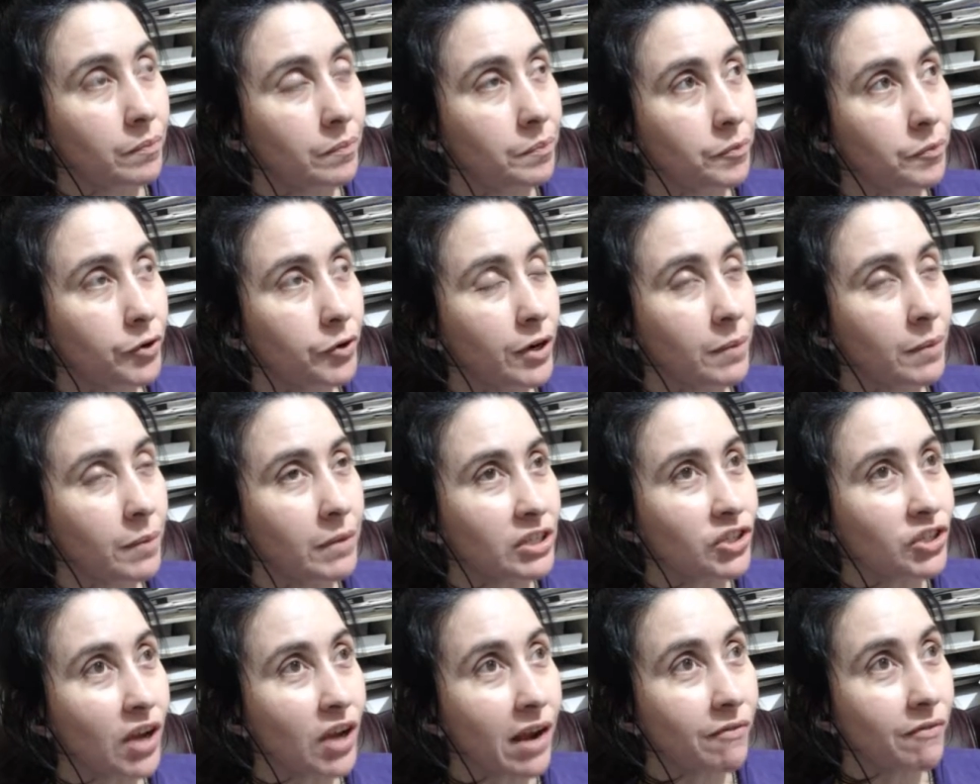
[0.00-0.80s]
pretty
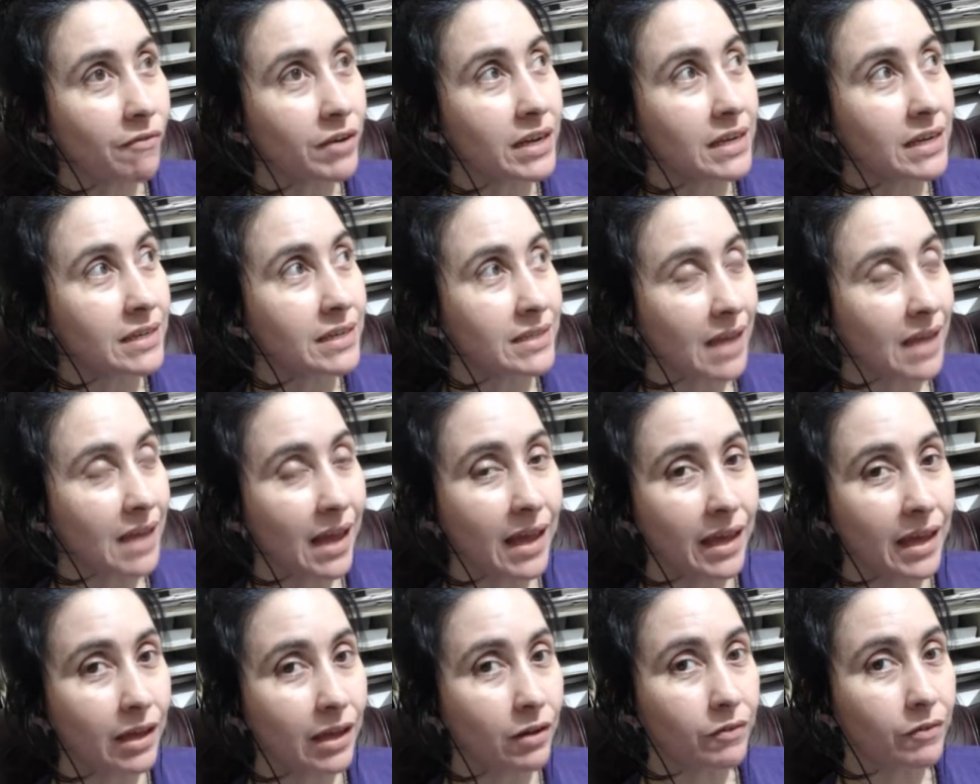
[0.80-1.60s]
much every
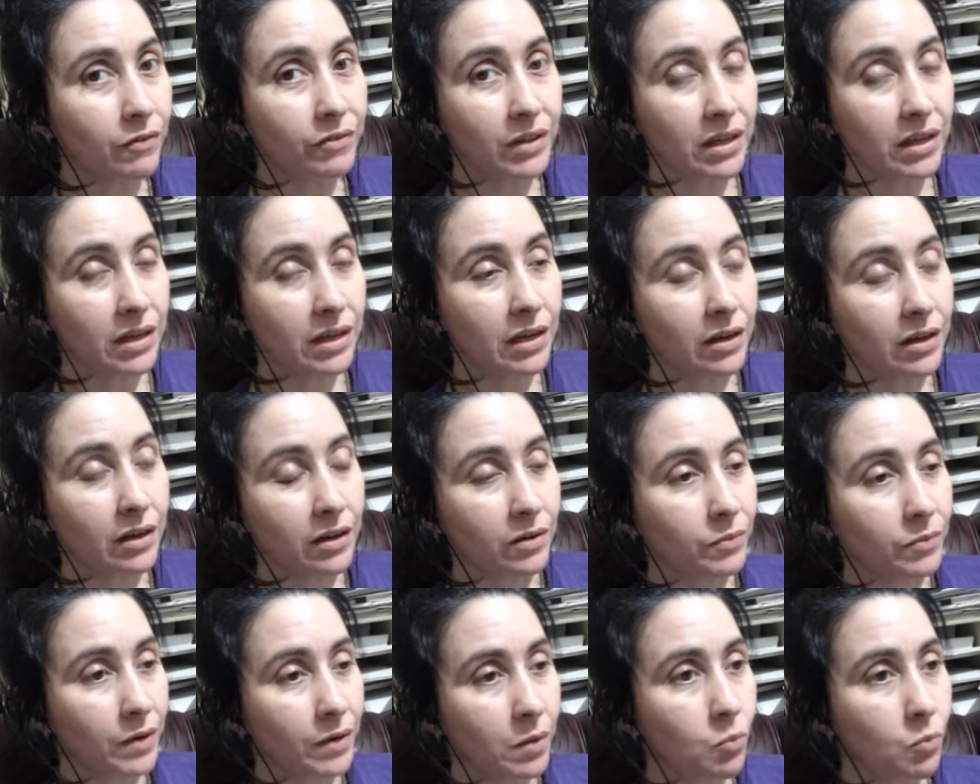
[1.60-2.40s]
day of the year.
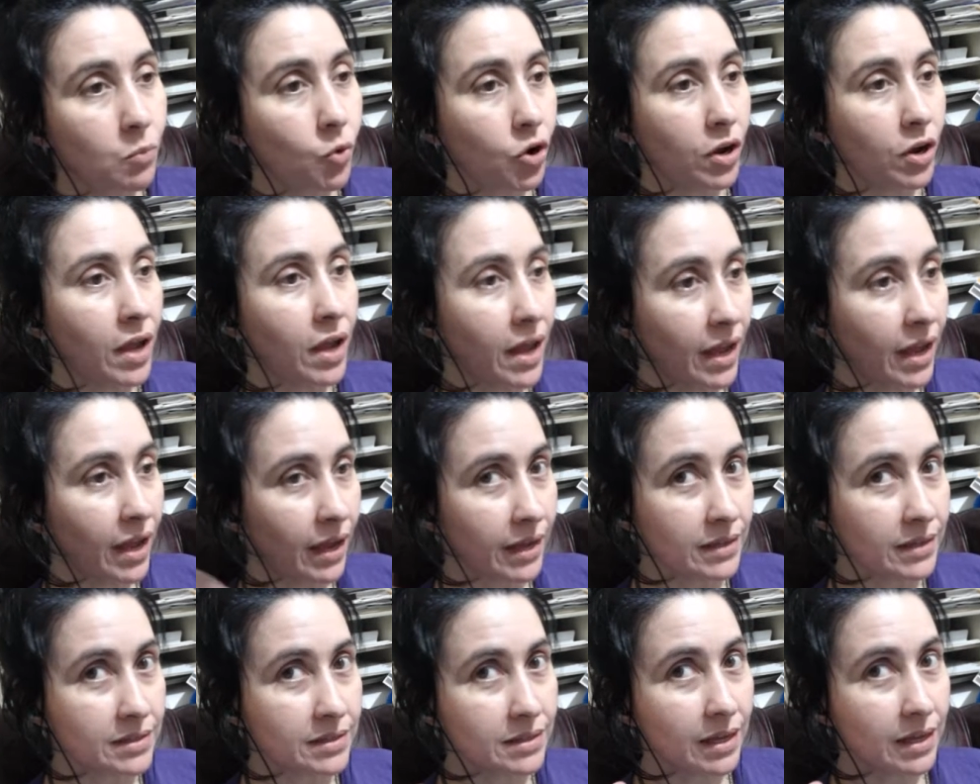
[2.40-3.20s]
When I'm working,
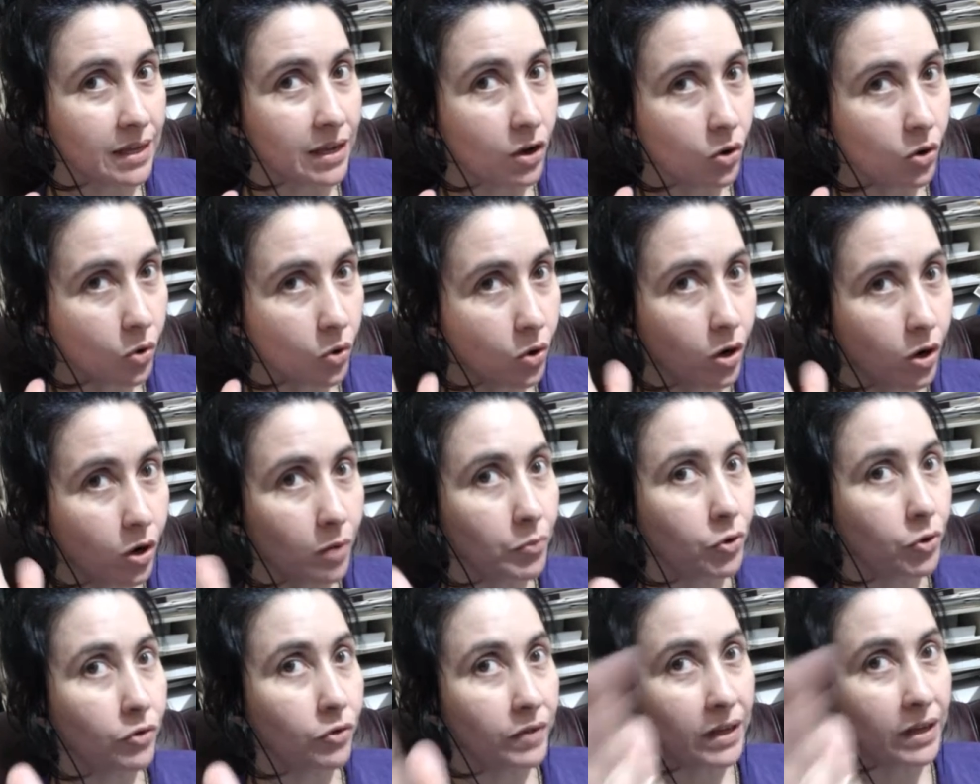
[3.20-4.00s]
it's like a horror
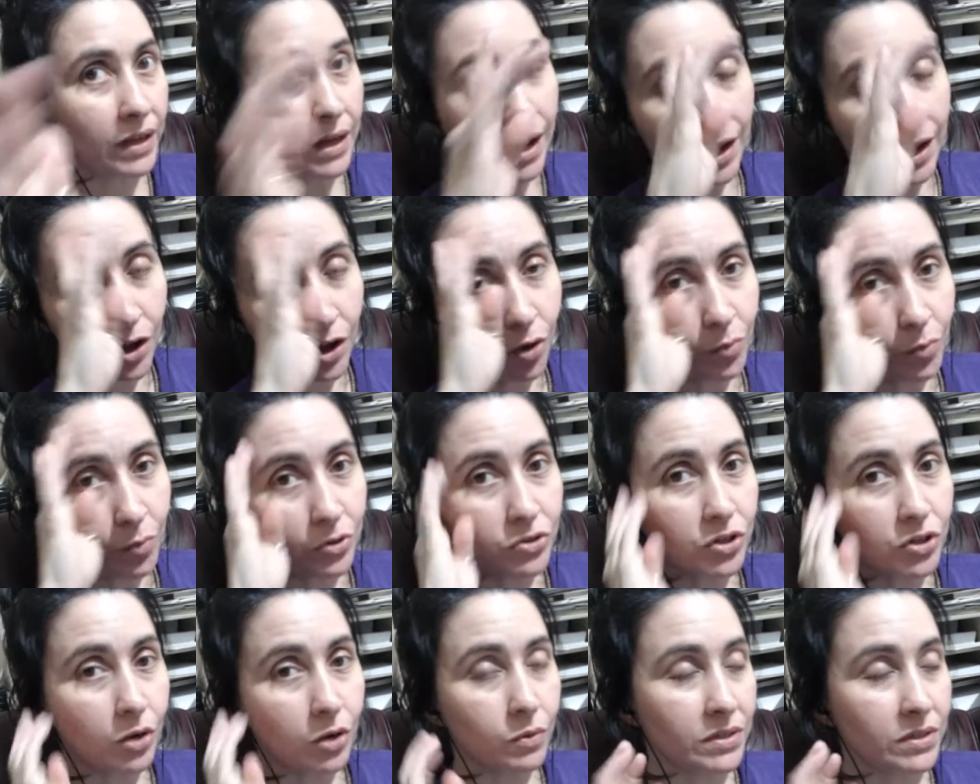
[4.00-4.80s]
movie I
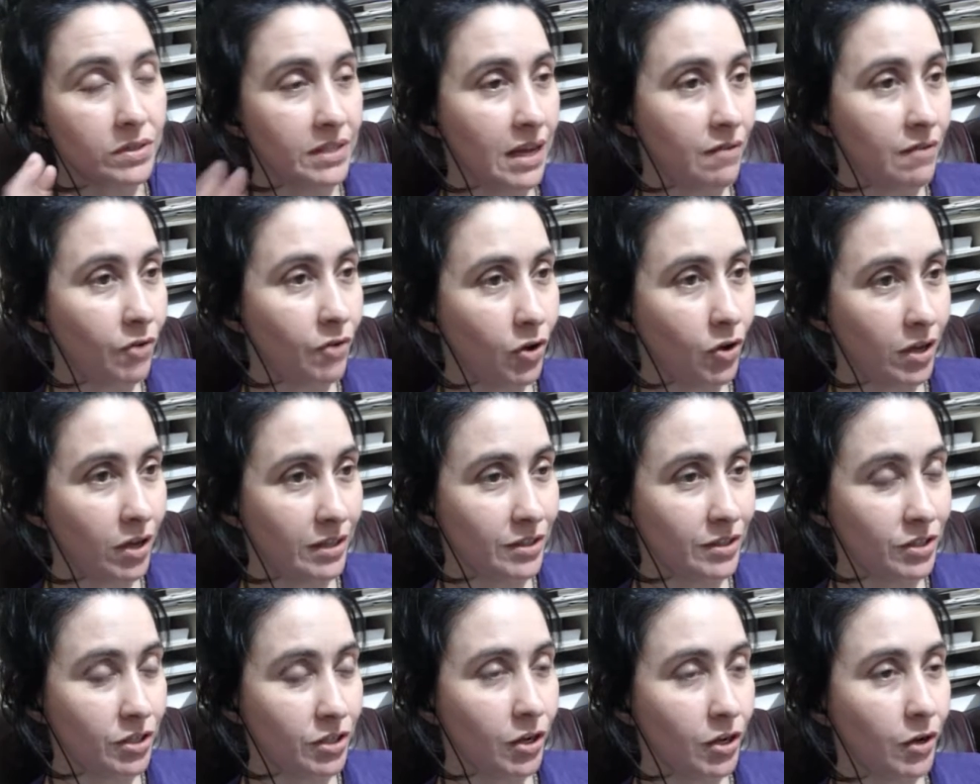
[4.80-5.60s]
almost always have on.
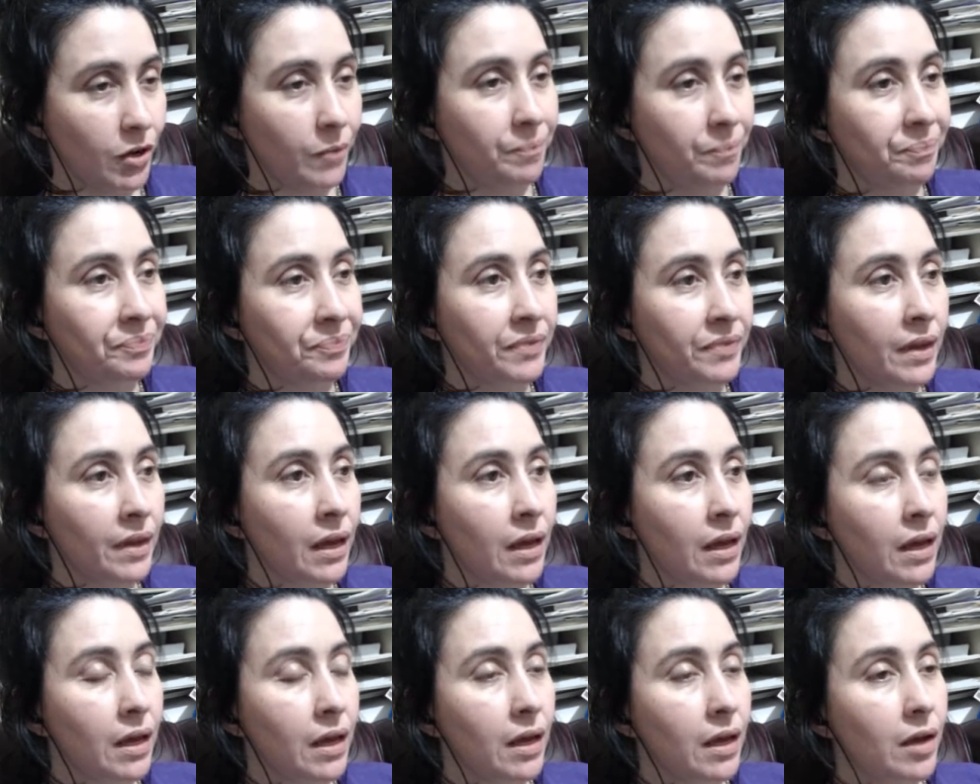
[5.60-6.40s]
So,
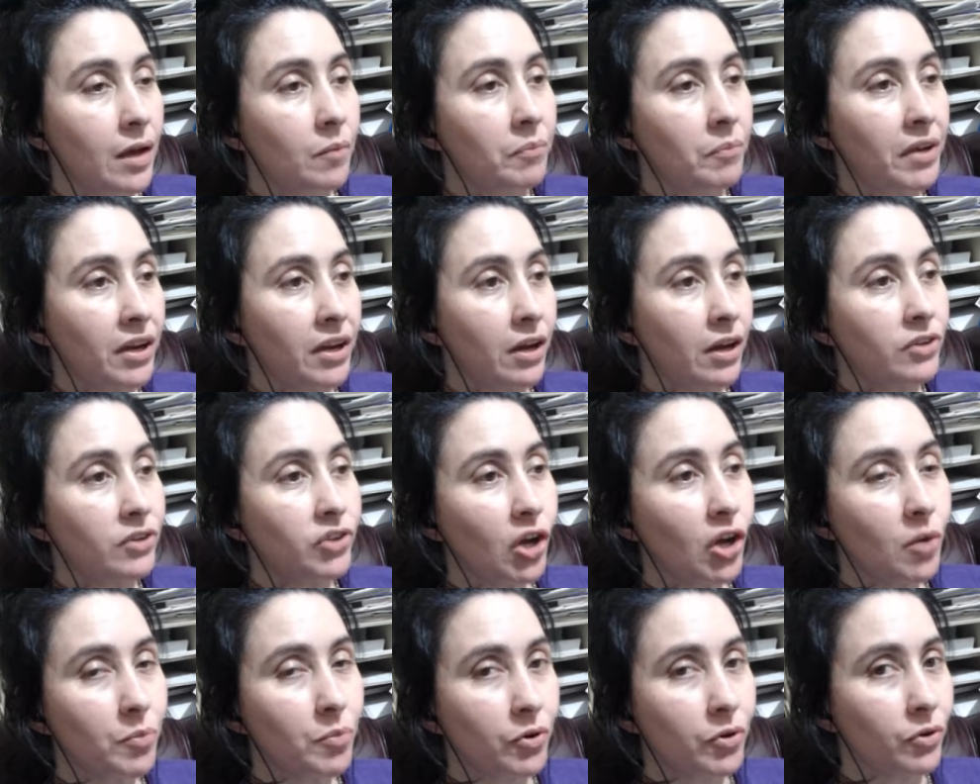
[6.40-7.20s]
but
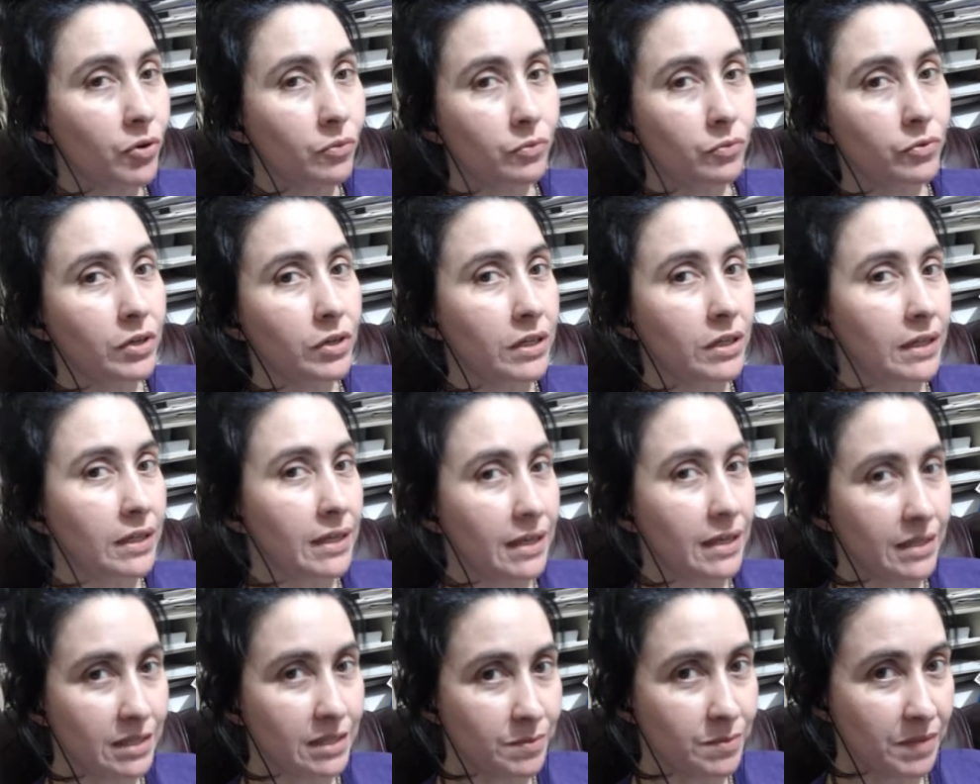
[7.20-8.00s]
October really
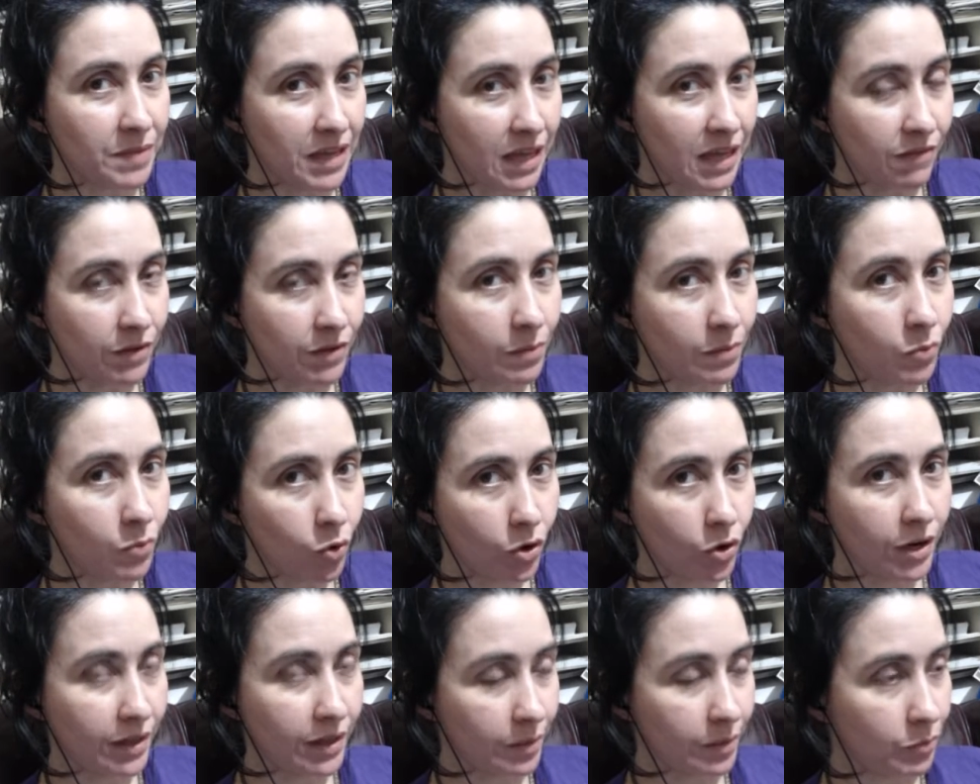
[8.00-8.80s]
gets me even more
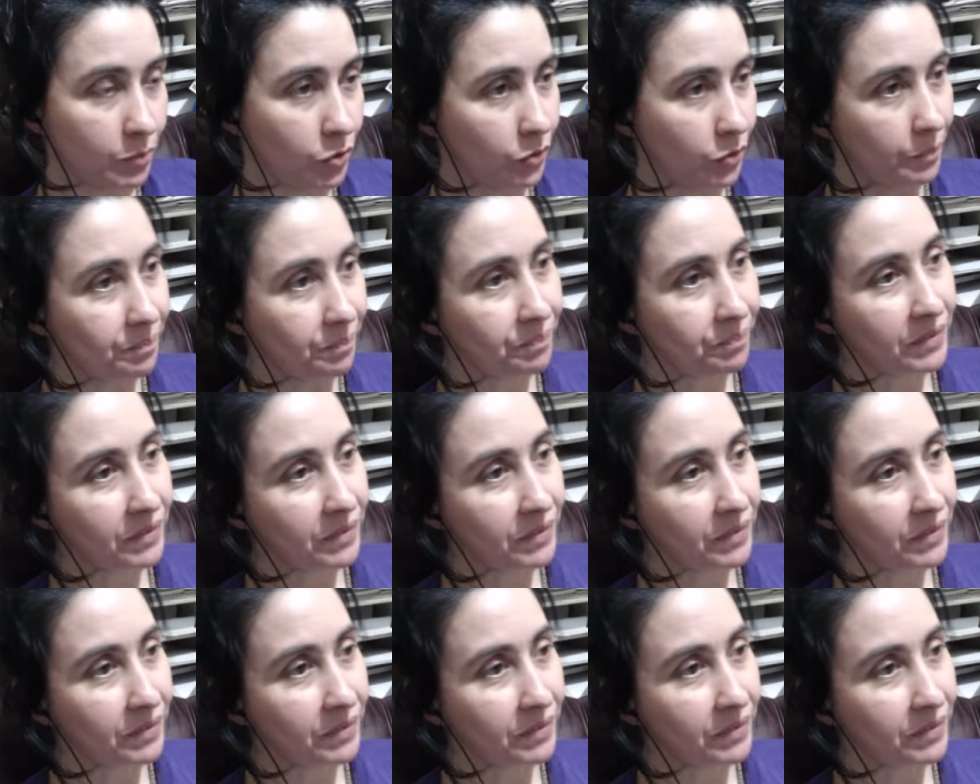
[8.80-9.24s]
in the mood.